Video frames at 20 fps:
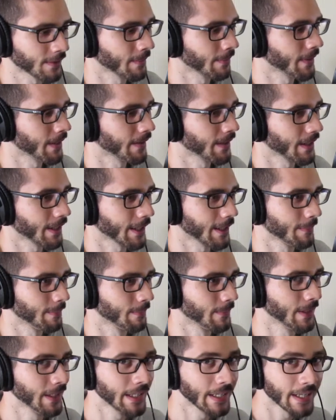something that
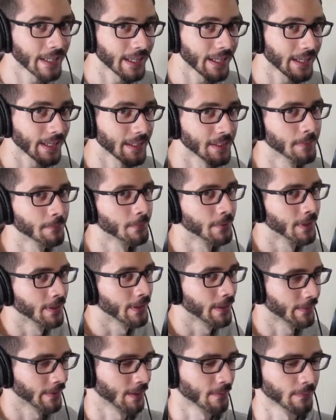I'm
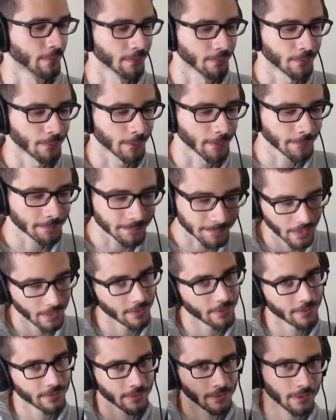infinitely thankful for. And
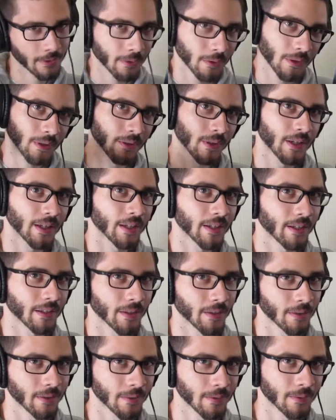also,
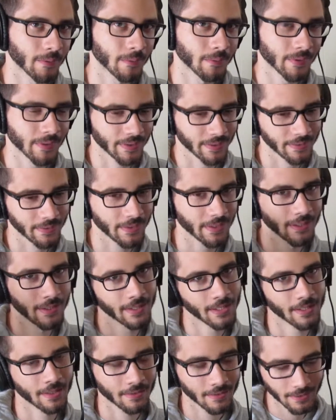uh, this is getting
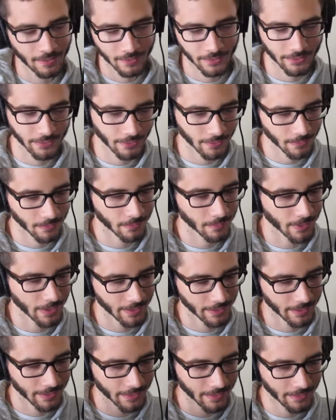kind of long, so why
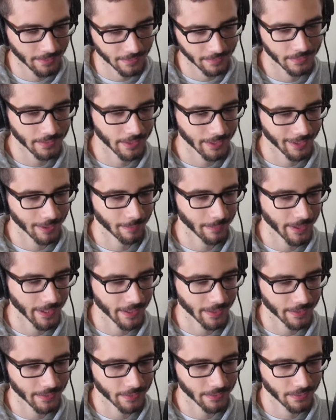not link
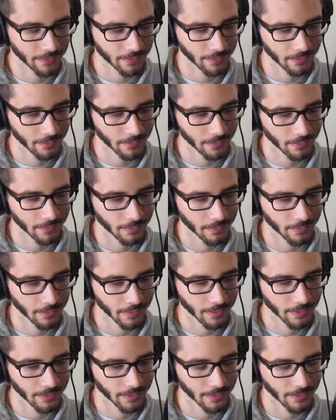back to
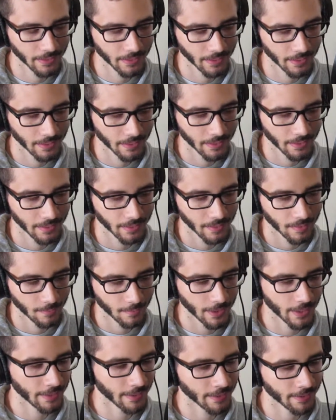
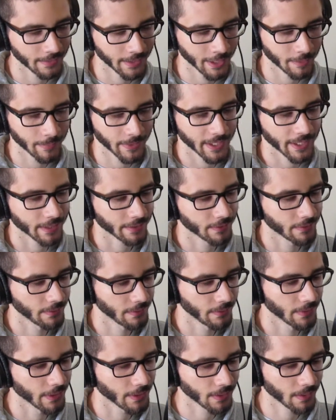why not link back to
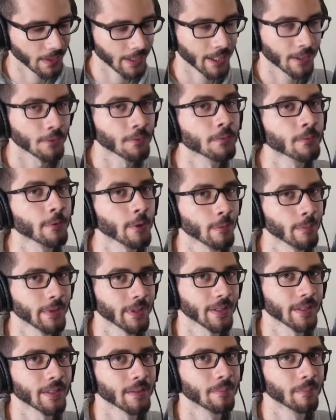the cloud
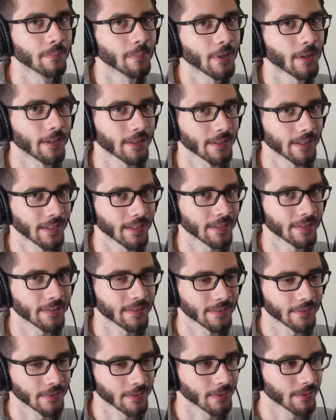farming podcast?
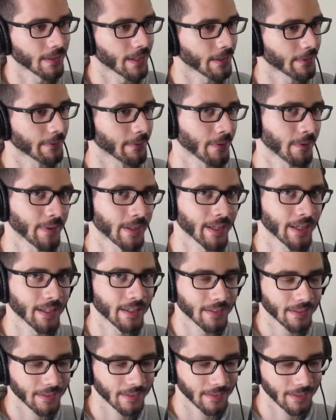So I'll throw
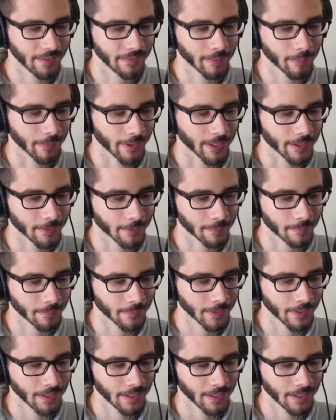that in the bottom